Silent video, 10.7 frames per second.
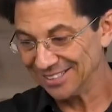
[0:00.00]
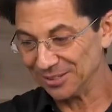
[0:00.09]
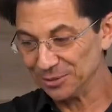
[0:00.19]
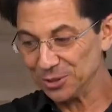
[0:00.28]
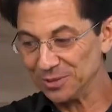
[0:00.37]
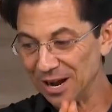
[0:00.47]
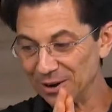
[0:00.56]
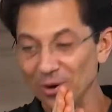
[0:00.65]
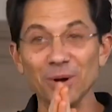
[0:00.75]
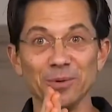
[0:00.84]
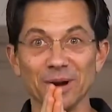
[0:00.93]
Don't you dare
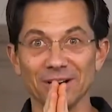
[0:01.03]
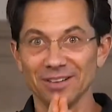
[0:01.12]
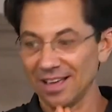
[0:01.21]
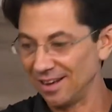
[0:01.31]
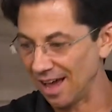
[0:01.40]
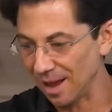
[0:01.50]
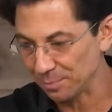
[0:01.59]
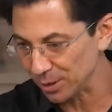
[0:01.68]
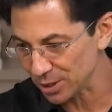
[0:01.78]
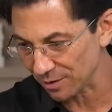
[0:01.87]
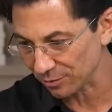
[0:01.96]
go anywhere. And I
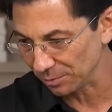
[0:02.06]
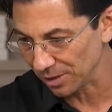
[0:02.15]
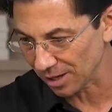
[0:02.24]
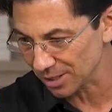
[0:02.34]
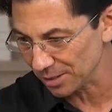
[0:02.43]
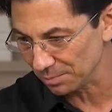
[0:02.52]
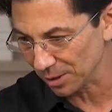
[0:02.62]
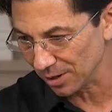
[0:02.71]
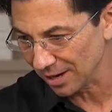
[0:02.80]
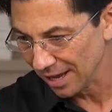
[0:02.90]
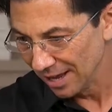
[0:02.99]
appreciate from
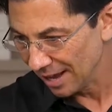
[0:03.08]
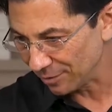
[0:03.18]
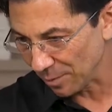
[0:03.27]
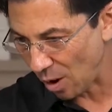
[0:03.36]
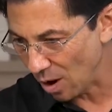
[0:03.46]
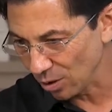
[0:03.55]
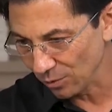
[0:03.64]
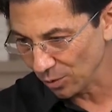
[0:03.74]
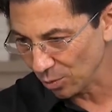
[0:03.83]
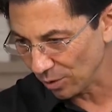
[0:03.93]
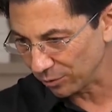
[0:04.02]
Luxembourg, from all over
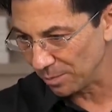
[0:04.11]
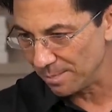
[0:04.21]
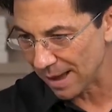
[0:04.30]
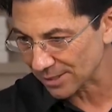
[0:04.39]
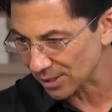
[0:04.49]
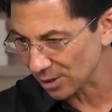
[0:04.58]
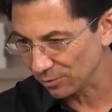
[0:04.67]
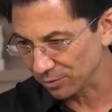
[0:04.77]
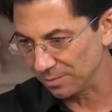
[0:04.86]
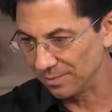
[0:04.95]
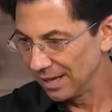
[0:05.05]
the world, from Mexico,
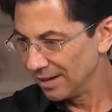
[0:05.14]
from